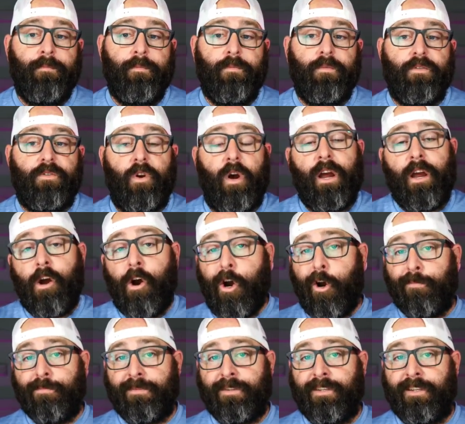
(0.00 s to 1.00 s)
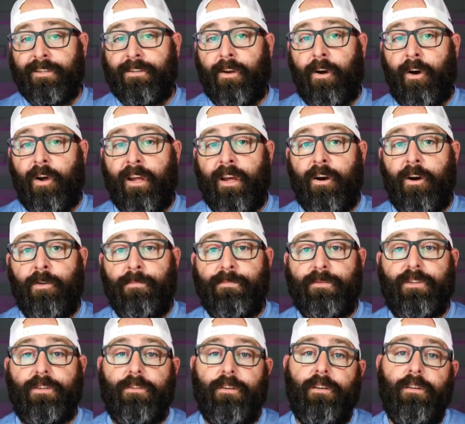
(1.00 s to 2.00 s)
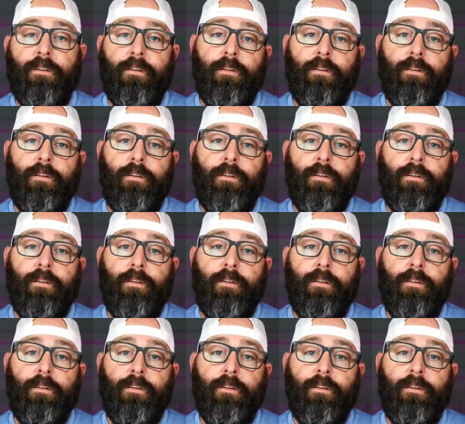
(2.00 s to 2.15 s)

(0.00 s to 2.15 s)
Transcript: So I hope this all helps.